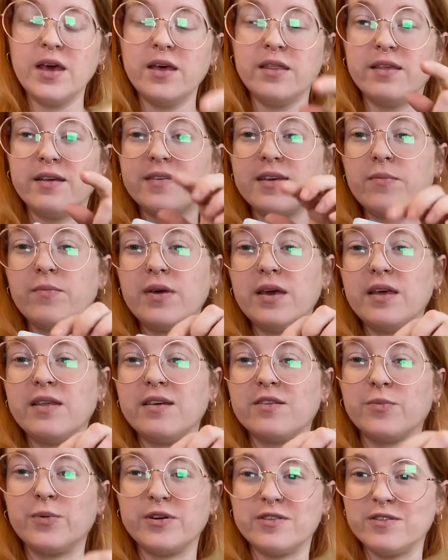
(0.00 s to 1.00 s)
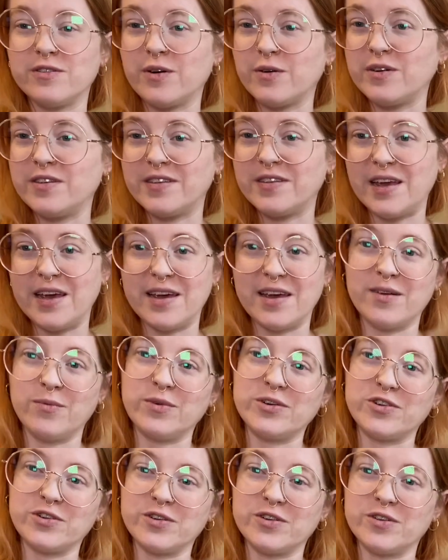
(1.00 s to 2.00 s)
This person's always naked,
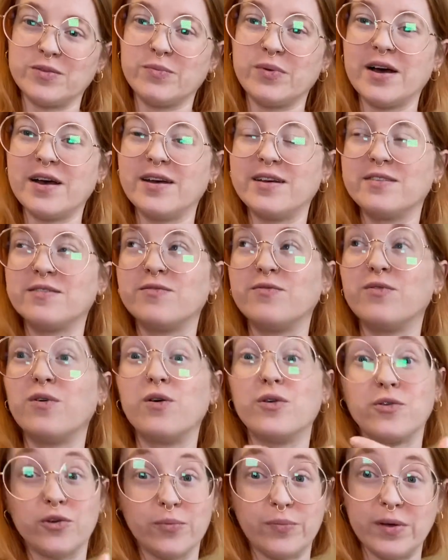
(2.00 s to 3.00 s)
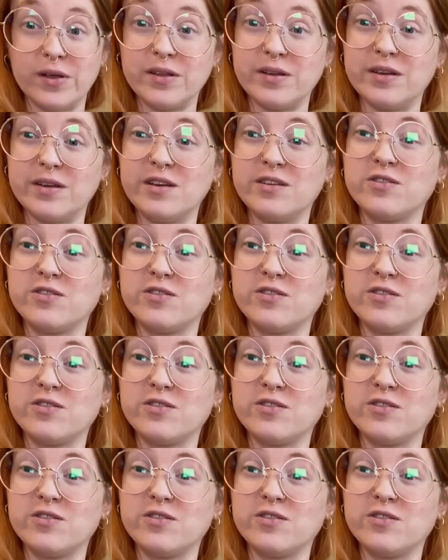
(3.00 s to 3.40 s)
which always implies vulnerability.